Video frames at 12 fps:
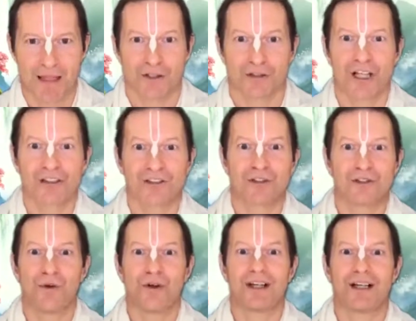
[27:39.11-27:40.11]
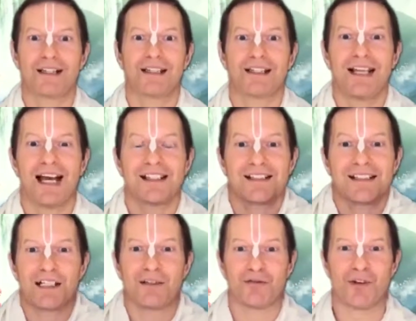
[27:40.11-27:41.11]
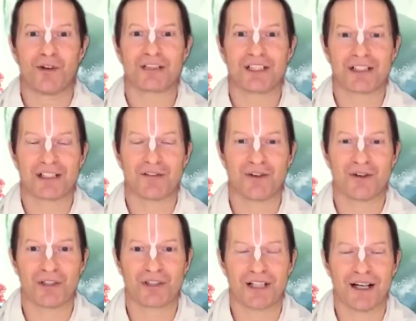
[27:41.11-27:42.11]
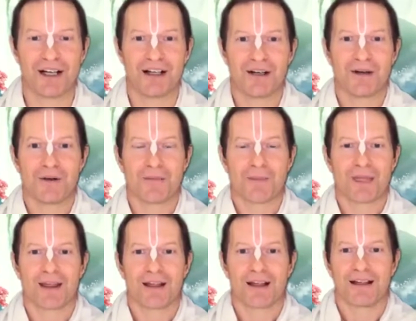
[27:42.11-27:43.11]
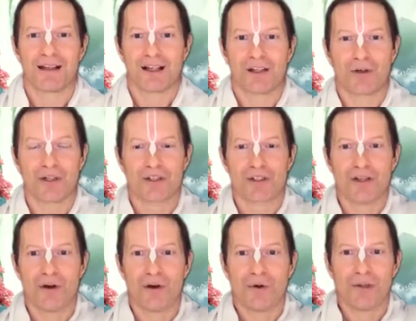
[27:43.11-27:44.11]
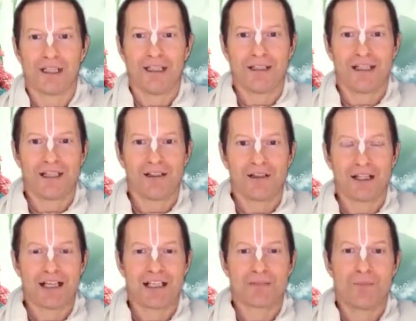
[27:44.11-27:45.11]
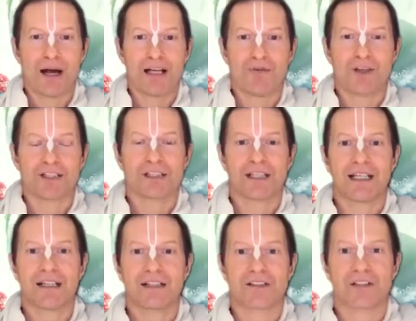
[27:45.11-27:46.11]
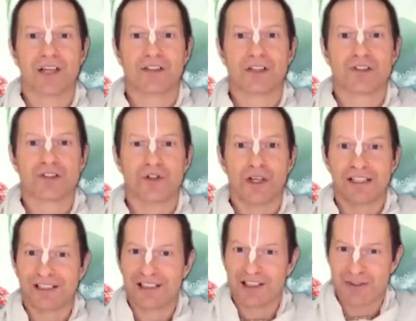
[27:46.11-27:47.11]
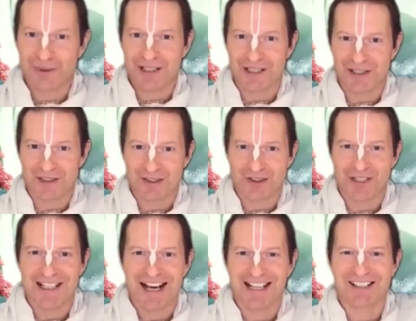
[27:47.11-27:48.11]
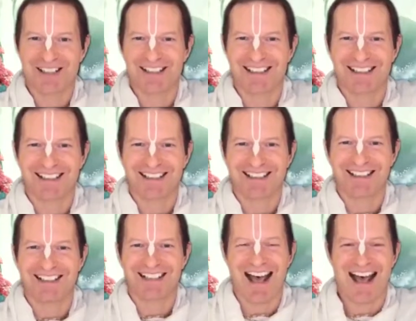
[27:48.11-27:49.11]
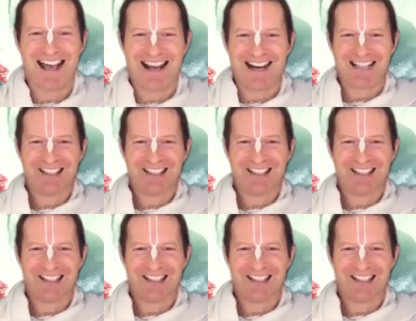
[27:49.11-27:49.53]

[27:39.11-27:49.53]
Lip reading: Just look at the dazzling effulgence of Krishna. Krishna holding the hill is manifesting such astonishing sweetness. Srinathji ki jai!